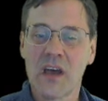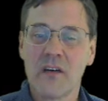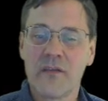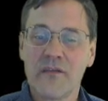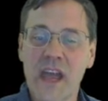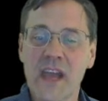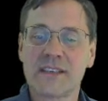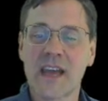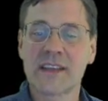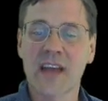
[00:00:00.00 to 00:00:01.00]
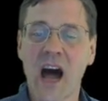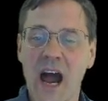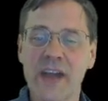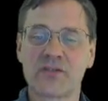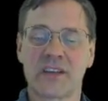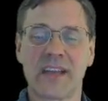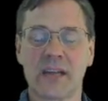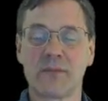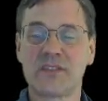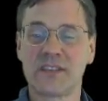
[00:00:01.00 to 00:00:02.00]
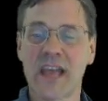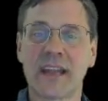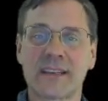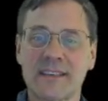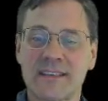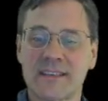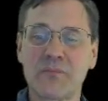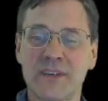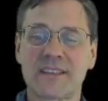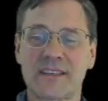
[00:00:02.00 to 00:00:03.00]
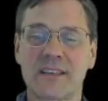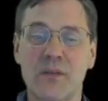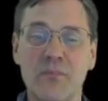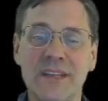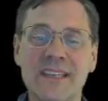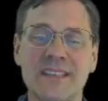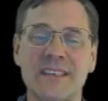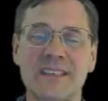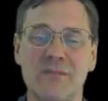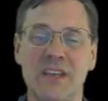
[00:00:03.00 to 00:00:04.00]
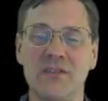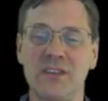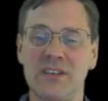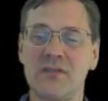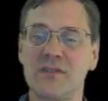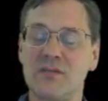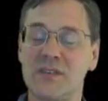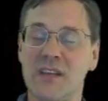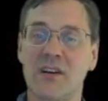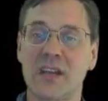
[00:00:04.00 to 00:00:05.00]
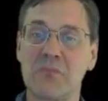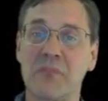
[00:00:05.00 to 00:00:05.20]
phage as the hydrogen atom of genetics, the simplest complete system that you could use to interrogate